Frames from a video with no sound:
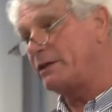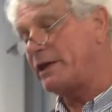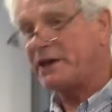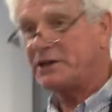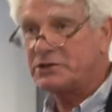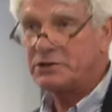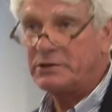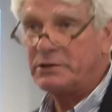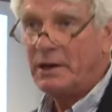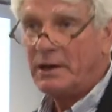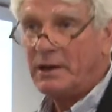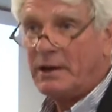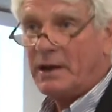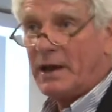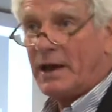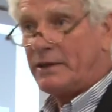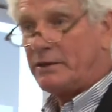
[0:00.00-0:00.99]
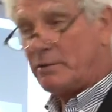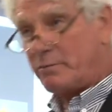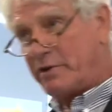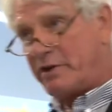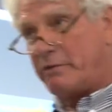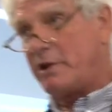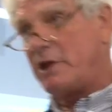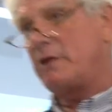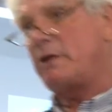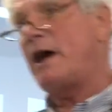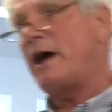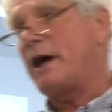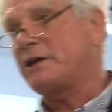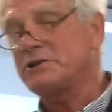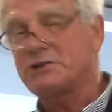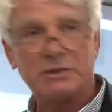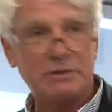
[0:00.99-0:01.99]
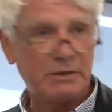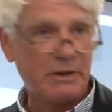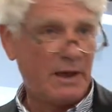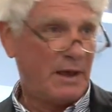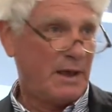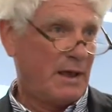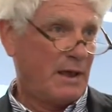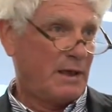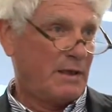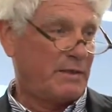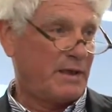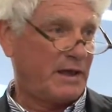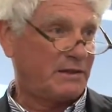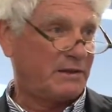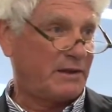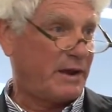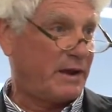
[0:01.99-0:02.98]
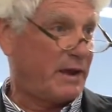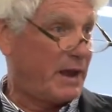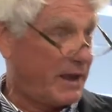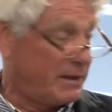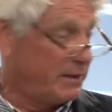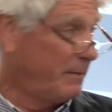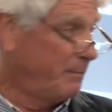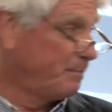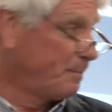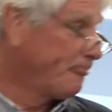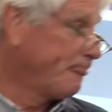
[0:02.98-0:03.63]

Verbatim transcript: an action and a bigger action that I had.